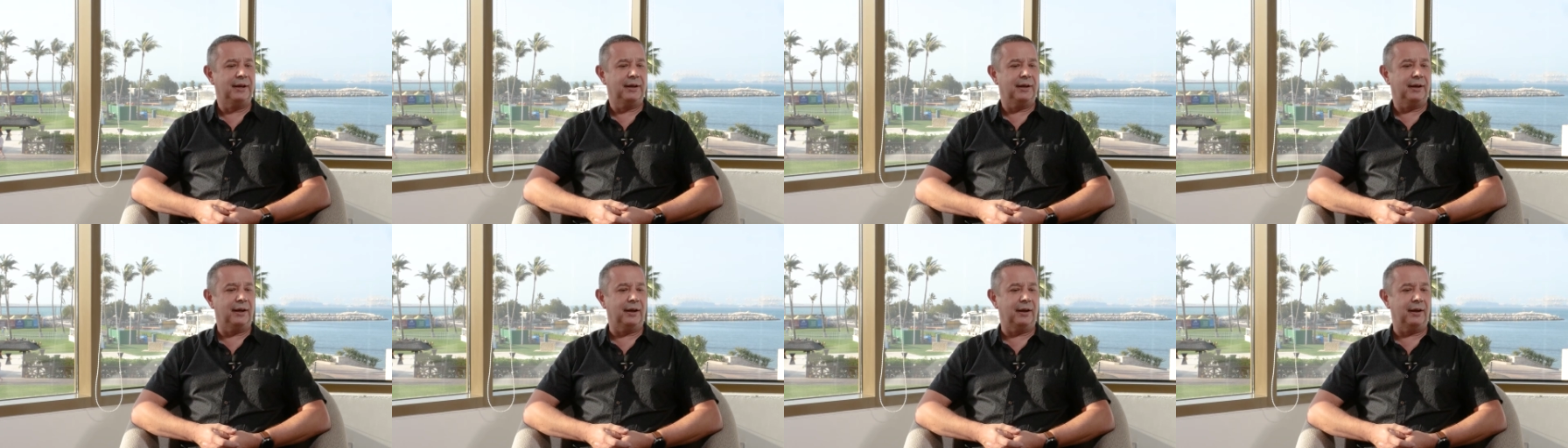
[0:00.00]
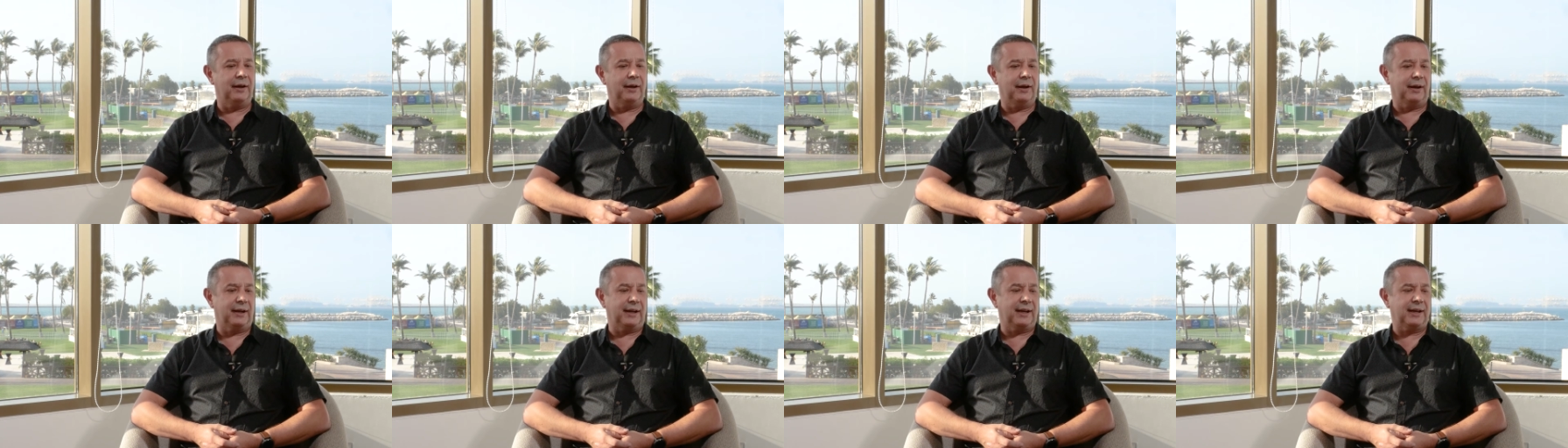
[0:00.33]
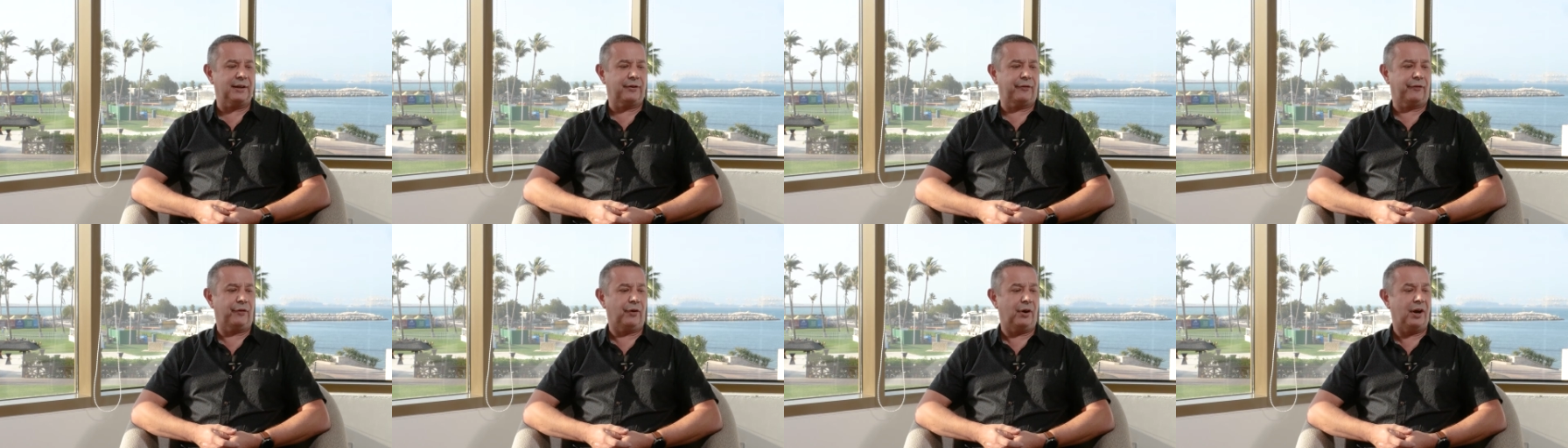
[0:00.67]
I
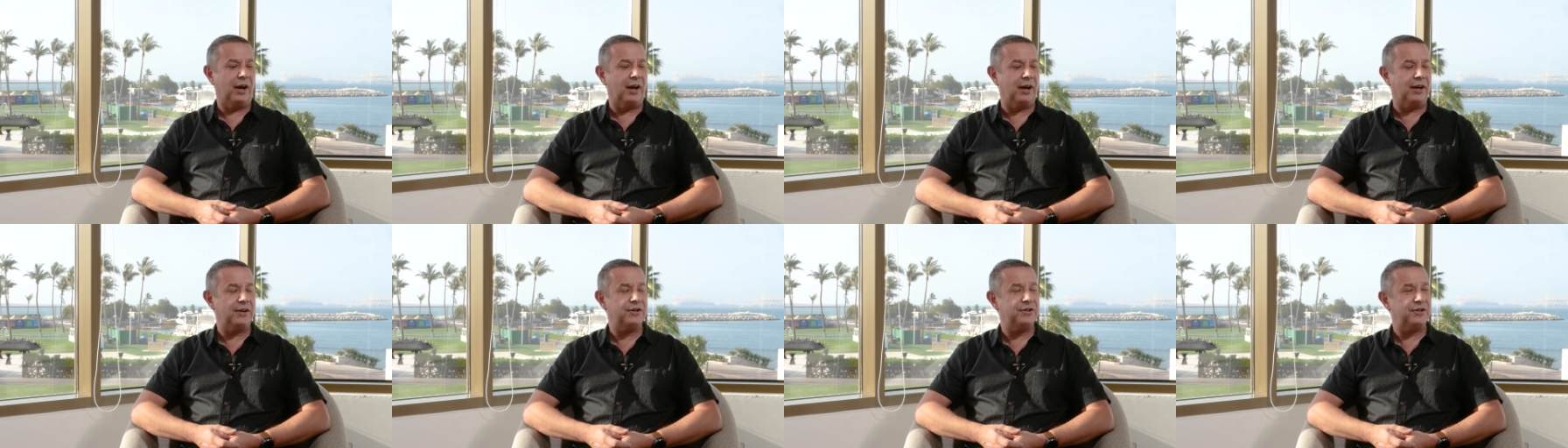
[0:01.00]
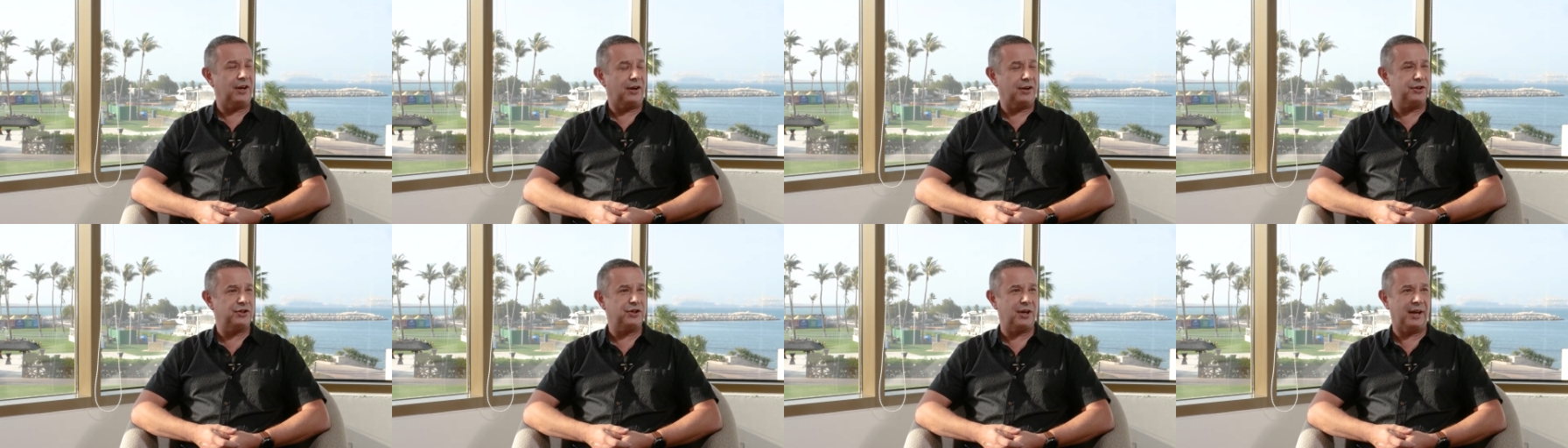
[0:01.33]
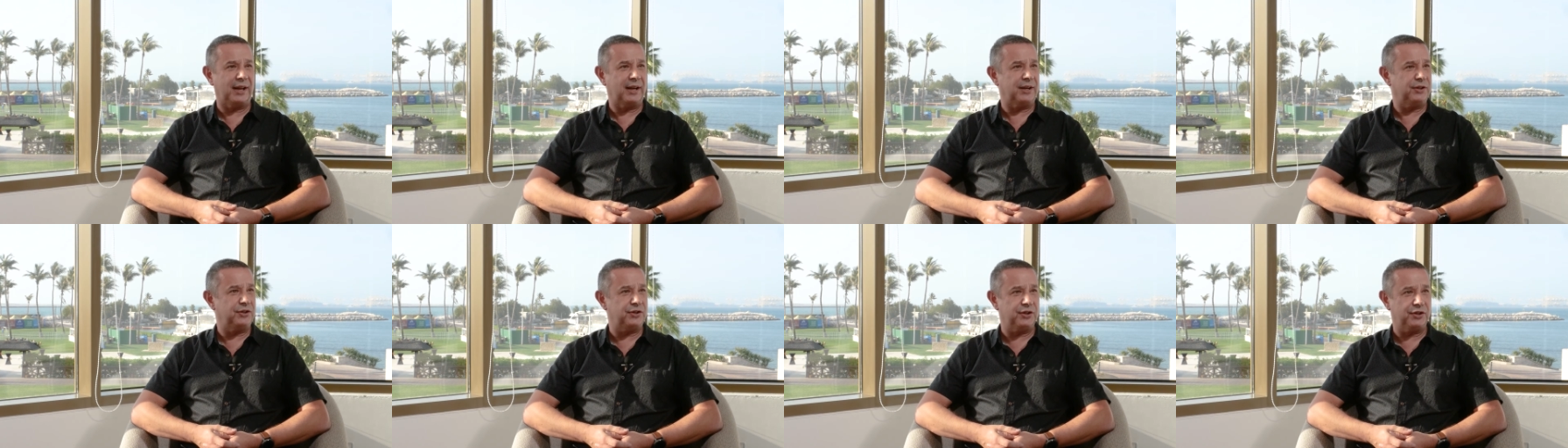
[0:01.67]
guess for us, our
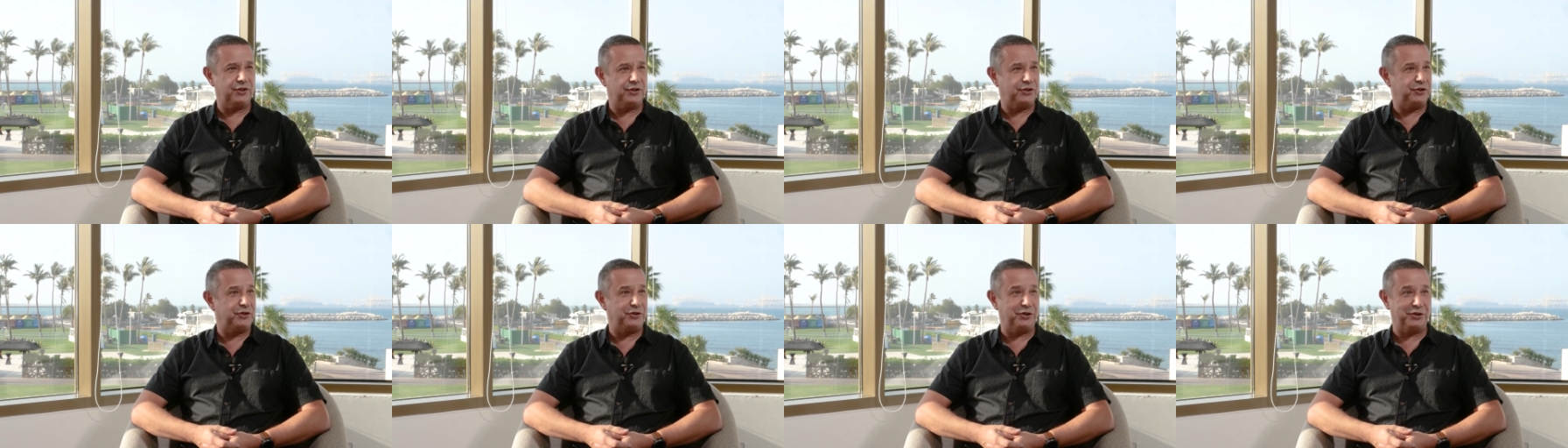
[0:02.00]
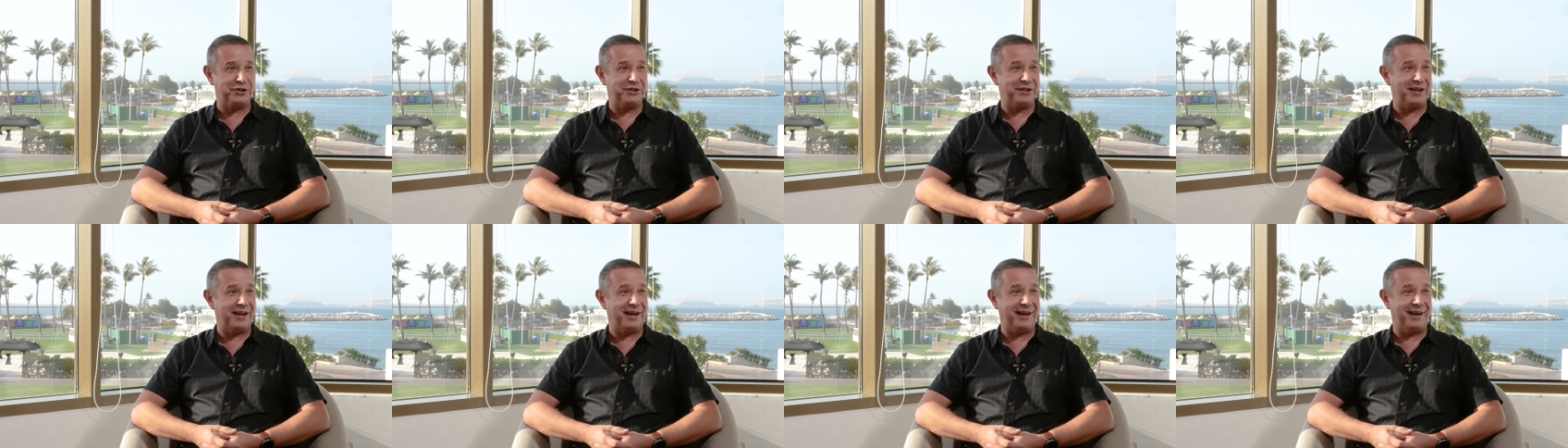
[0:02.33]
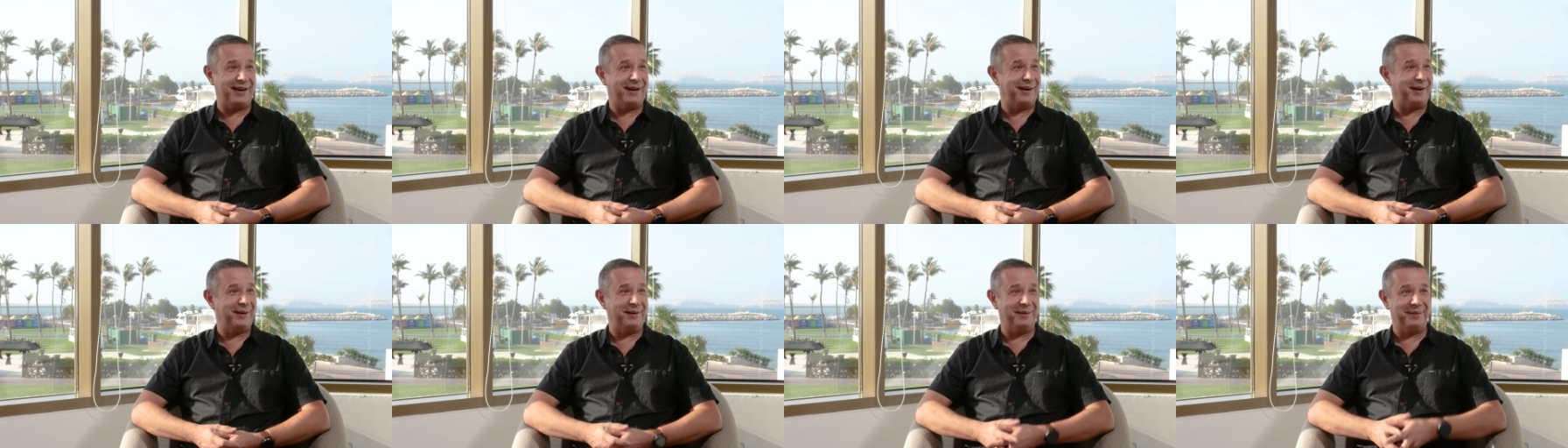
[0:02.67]
challenge is just
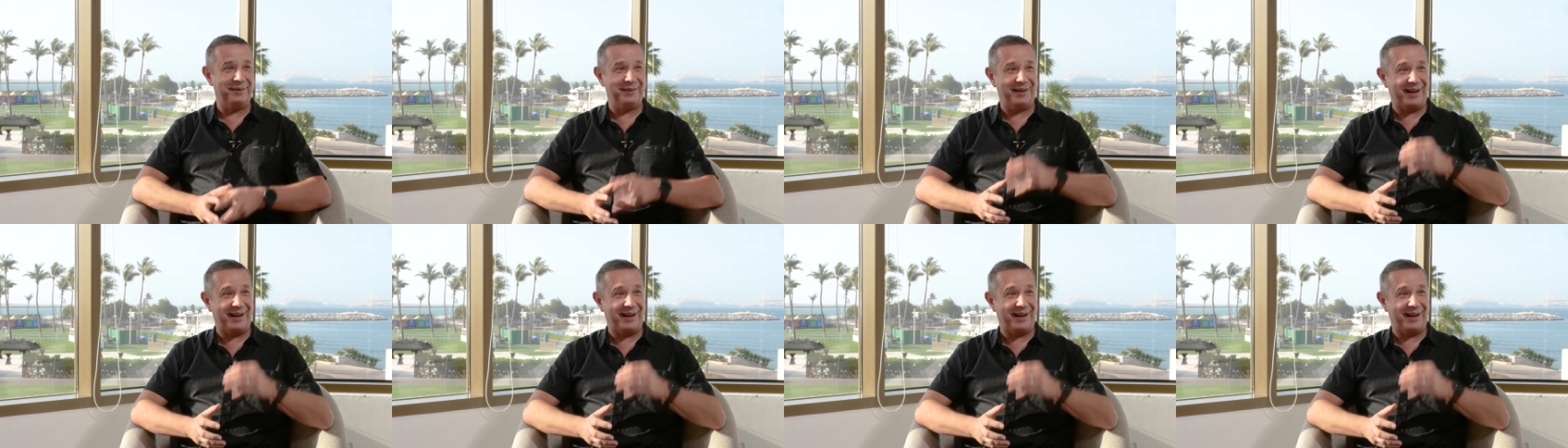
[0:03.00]
staying